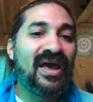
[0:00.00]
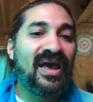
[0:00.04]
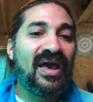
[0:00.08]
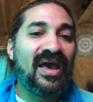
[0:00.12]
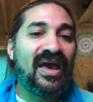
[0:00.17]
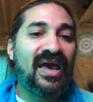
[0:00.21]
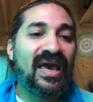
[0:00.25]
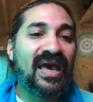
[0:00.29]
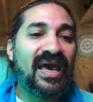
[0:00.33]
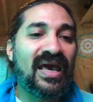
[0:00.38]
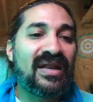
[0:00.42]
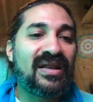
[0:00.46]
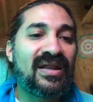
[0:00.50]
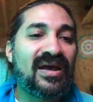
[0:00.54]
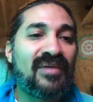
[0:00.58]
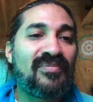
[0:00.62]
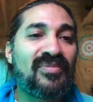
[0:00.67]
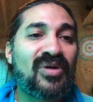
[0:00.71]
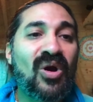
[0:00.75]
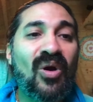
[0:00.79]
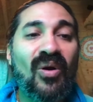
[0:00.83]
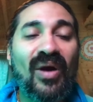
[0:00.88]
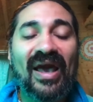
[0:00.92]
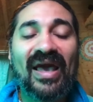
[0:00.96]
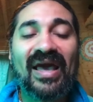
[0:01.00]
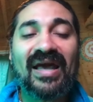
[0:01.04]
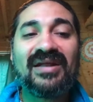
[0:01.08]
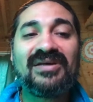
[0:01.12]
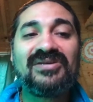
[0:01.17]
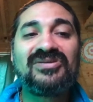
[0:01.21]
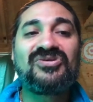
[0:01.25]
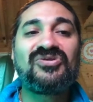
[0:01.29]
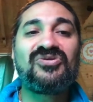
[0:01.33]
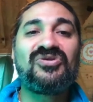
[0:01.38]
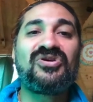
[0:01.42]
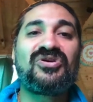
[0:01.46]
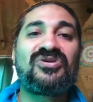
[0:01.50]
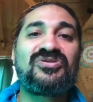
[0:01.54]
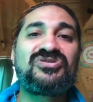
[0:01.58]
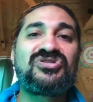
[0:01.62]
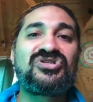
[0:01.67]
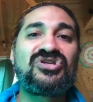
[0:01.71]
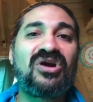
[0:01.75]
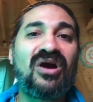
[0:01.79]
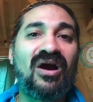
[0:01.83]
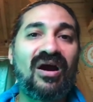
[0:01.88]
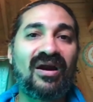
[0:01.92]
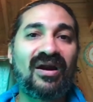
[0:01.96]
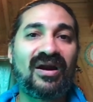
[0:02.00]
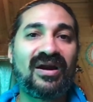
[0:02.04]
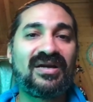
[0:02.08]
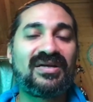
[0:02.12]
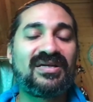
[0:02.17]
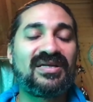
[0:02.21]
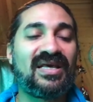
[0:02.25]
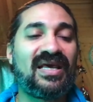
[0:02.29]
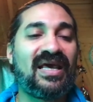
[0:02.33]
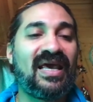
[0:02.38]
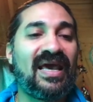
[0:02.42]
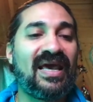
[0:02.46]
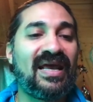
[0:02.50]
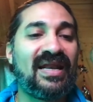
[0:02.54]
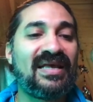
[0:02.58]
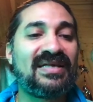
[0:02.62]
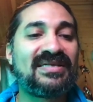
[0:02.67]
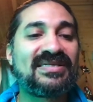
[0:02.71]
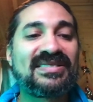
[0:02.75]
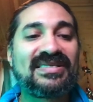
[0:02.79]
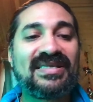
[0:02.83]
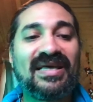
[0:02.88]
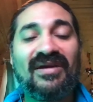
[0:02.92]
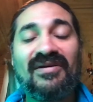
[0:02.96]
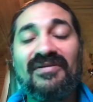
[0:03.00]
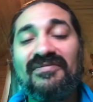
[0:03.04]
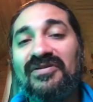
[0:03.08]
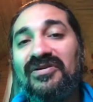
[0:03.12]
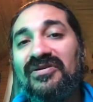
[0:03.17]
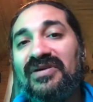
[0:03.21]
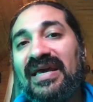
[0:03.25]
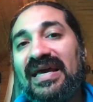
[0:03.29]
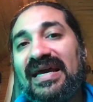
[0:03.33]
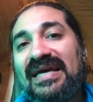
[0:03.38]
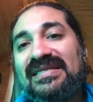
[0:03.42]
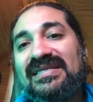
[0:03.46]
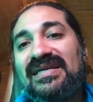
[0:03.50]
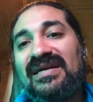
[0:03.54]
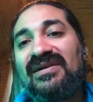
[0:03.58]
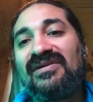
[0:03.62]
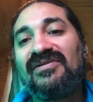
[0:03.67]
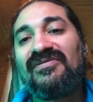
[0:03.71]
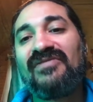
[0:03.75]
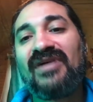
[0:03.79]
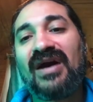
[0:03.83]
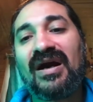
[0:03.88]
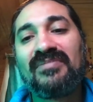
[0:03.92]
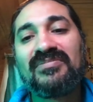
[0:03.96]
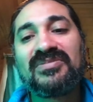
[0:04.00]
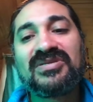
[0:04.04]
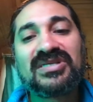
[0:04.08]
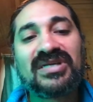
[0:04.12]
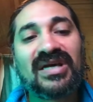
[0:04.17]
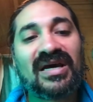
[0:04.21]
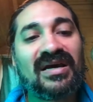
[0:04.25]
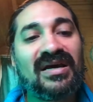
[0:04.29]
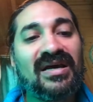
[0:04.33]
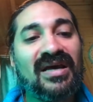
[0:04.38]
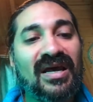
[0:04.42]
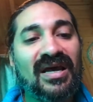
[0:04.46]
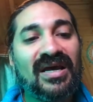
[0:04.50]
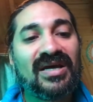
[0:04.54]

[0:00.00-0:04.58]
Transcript: And go ahead and do your chart, and instead of looking at the Navamsa,